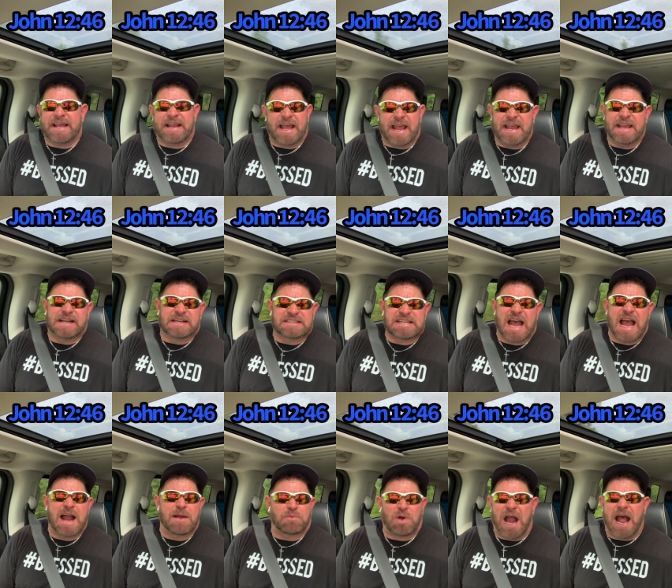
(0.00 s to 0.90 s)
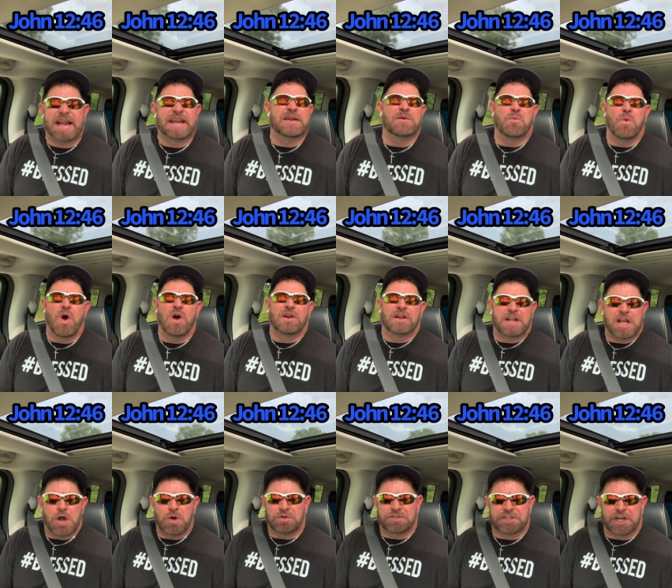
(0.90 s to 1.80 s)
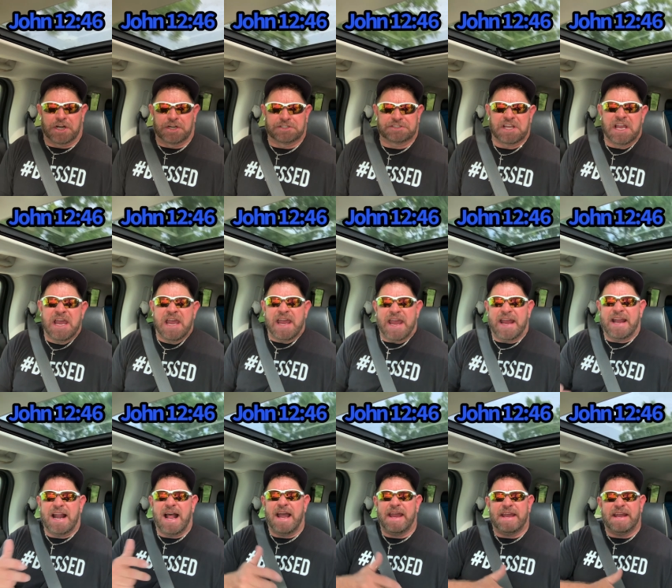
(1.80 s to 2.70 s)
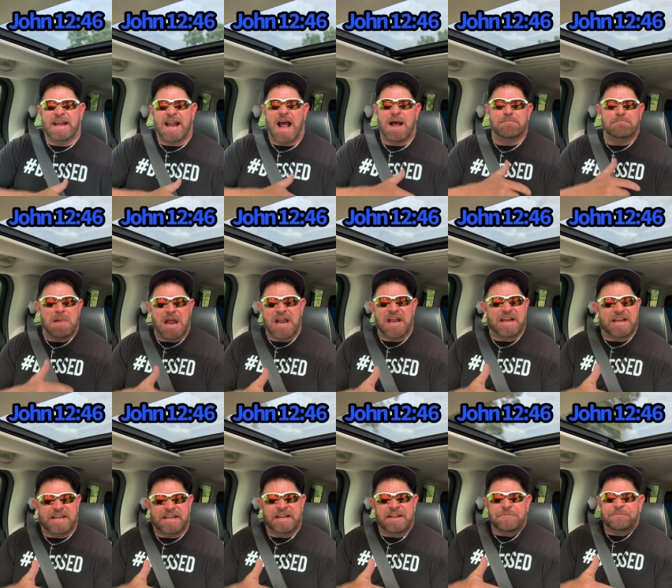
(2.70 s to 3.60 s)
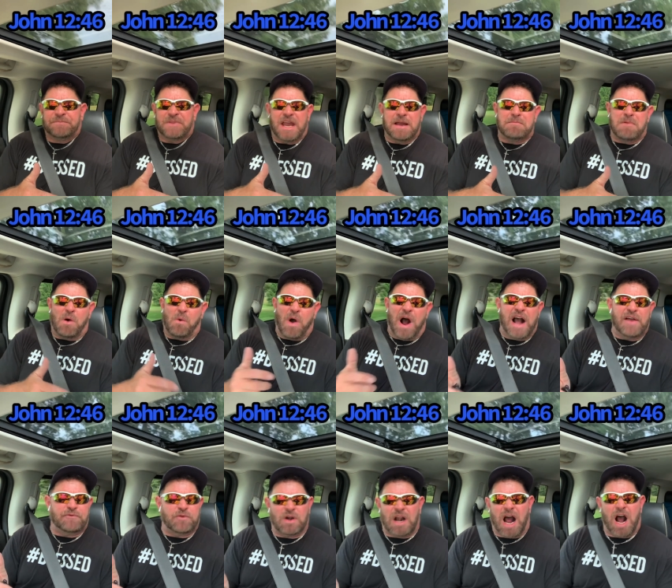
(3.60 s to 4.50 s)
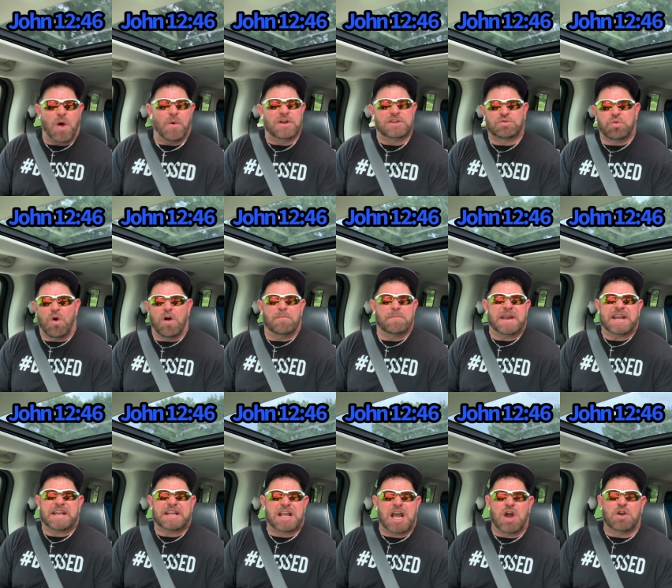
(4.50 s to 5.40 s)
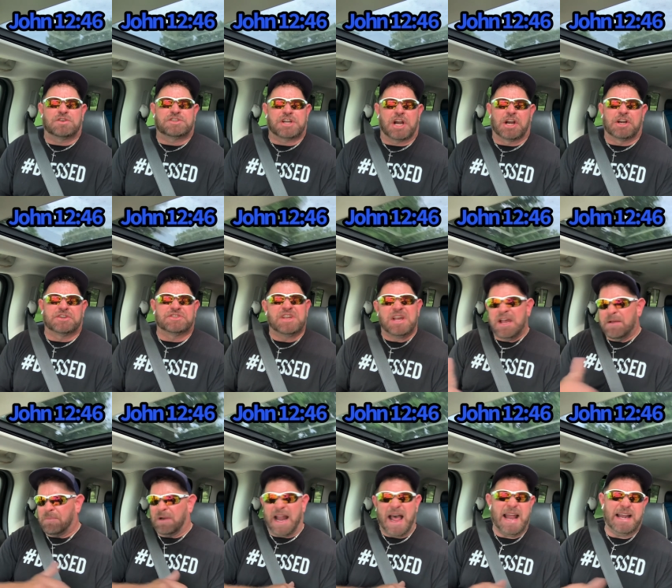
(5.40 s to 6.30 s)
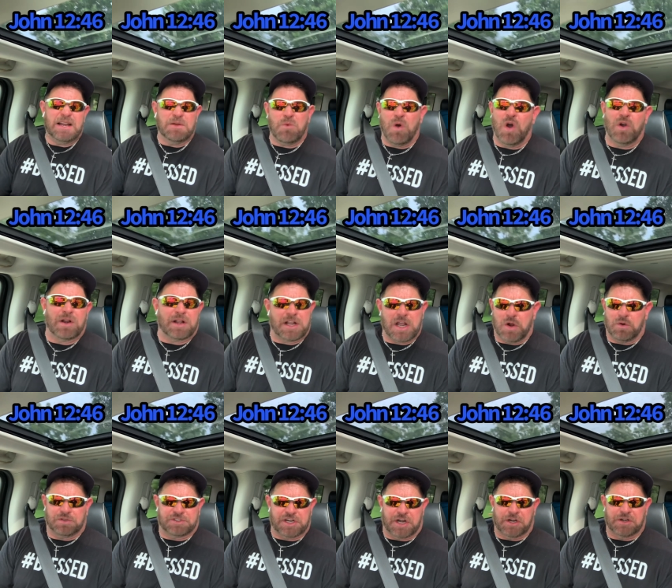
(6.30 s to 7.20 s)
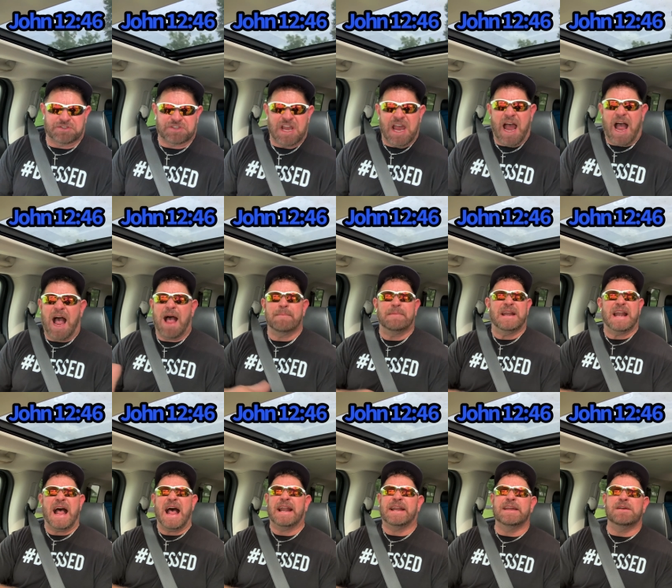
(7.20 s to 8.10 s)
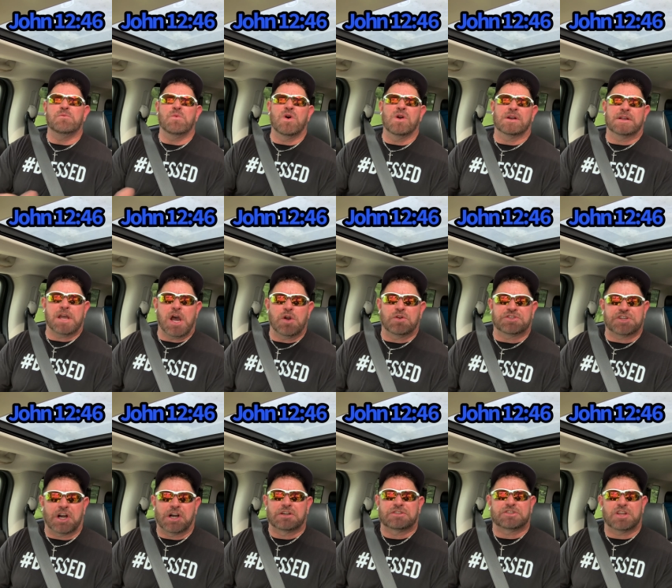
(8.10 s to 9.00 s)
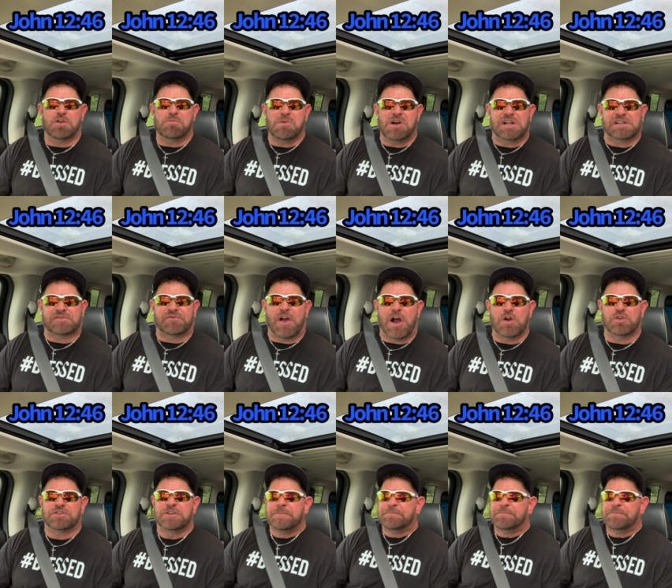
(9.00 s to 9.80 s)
In a time where I didn't want to go to church, and I'm married, and my wife would always want me to go to church, but I didn't want to go to church. I mean, I didn't want to go to church so much, folks,